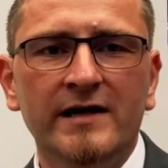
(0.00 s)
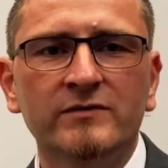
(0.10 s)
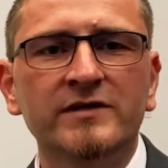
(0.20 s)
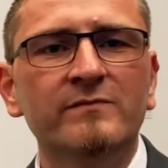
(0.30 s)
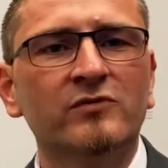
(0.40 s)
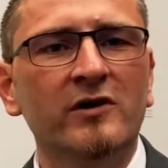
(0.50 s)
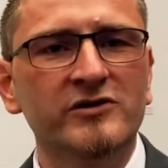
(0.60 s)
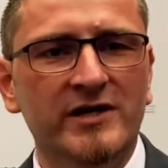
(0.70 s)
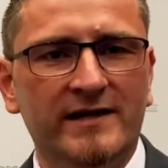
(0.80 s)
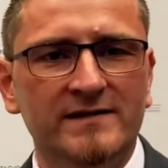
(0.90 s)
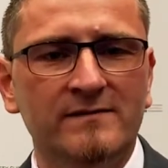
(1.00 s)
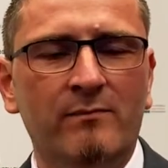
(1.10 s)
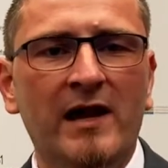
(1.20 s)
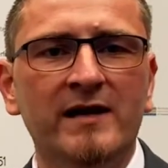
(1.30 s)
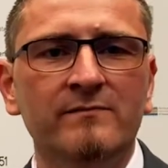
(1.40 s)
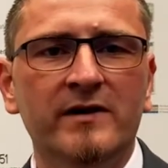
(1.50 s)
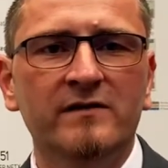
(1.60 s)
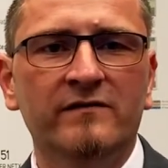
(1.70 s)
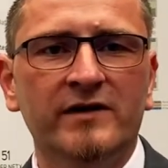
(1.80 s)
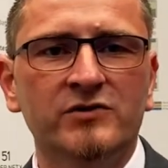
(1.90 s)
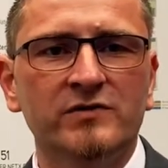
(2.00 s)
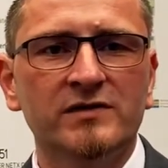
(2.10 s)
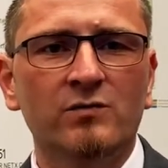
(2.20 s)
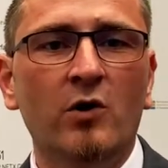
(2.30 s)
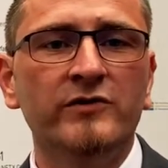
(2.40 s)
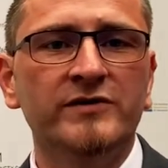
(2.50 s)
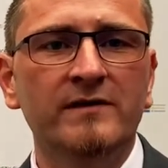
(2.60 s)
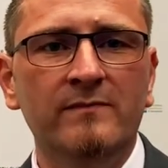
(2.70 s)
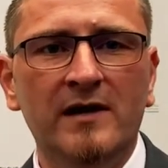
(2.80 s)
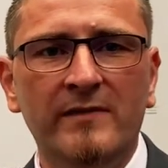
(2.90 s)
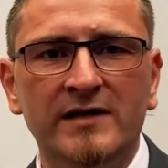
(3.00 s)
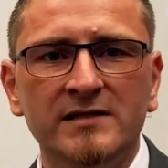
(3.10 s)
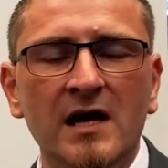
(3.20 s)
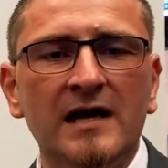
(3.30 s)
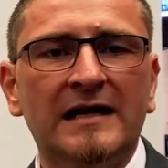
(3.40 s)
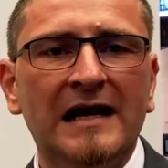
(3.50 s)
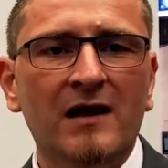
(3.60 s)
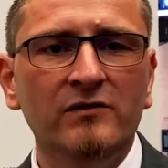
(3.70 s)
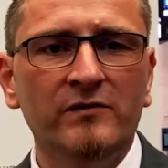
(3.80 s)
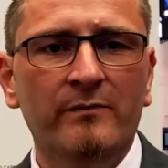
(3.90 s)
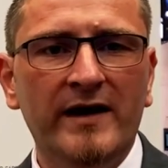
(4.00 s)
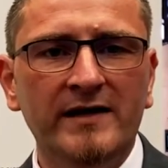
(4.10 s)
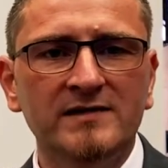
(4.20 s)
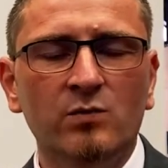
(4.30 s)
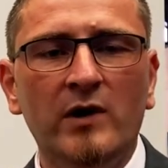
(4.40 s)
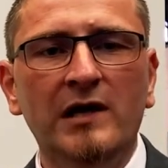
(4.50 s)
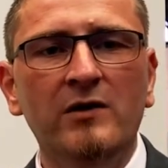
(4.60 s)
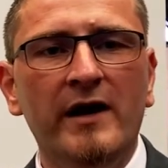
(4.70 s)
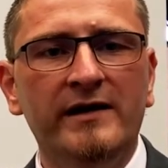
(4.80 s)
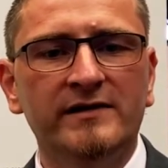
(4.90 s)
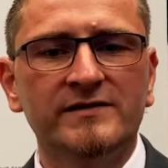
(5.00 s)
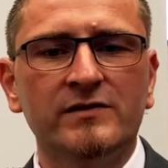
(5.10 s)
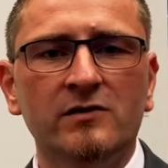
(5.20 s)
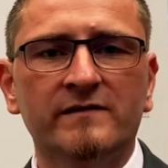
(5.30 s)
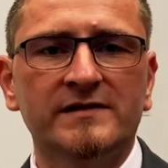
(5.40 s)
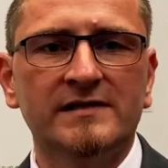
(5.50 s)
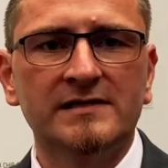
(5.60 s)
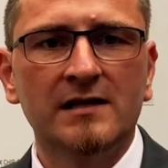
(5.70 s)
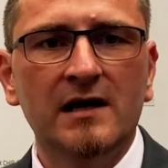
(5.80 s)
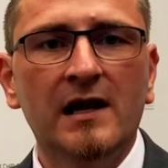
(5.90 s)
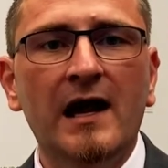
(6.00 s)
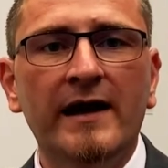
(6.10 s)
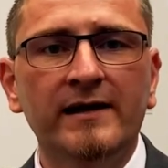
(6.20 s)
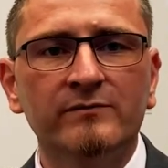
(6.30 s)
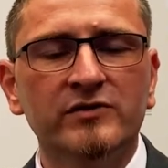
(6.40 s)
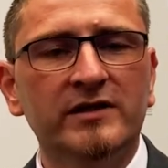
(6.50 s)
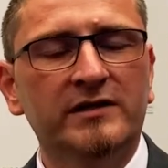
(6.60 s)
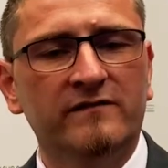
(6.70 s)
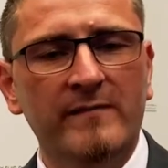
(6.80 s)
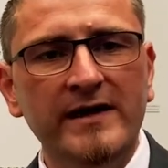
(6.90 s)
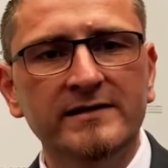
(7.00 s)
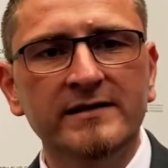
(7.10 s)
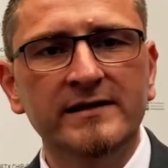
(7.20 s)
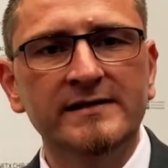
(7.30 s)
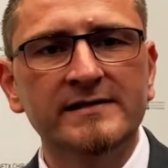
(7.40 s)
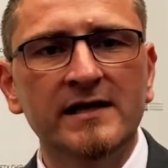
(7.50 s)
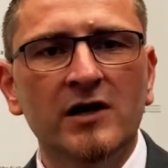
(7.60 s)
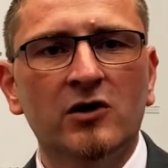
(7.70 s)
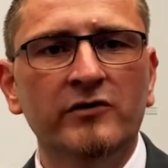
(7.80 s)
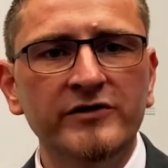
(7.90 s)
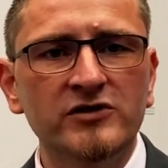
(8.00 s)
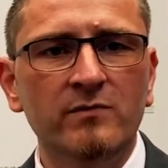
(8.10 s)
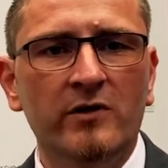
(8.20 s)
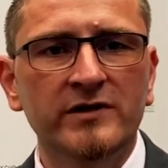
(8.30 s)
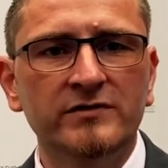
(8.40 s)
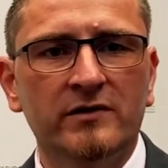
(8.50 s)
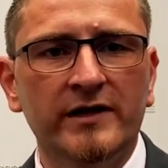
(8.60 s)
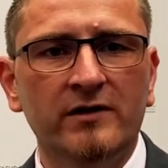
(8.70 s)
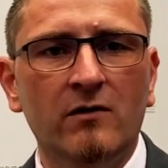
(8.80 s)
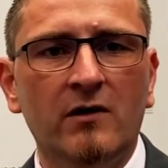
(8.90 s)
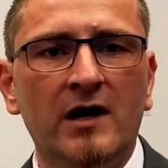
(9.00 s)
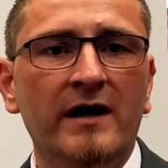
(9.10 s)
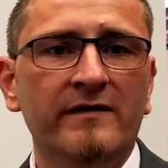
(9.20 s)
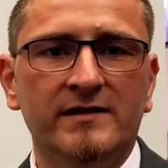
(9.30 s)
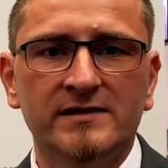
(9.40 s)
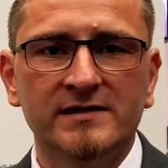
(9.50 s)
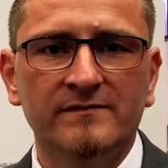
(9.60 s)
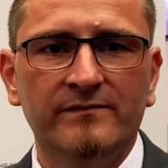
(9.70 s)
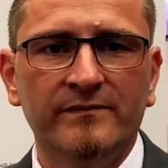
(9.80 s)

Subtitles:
IoT projects, plant manufacturers want to implement cloud-based value-added services like predictive maintenance, condition monitoring, or others.